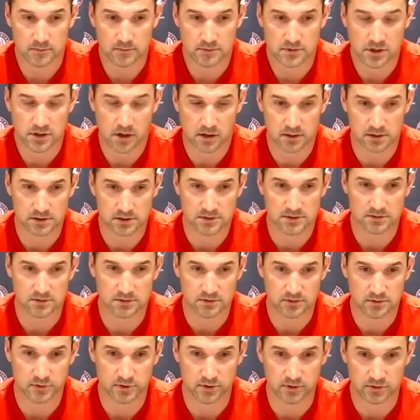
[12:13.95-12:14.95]
talking to
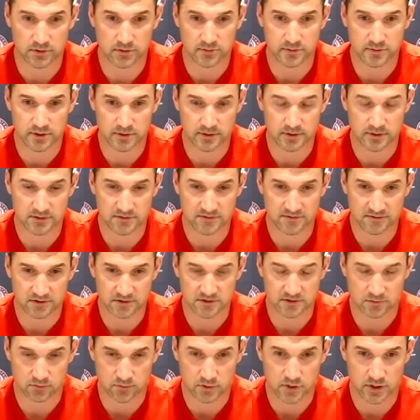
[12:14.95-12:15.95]
him a little bit this
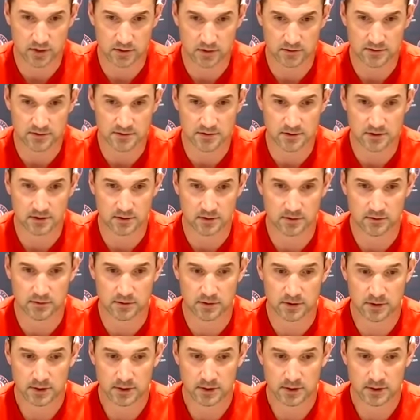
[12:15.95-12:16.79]
first week or so,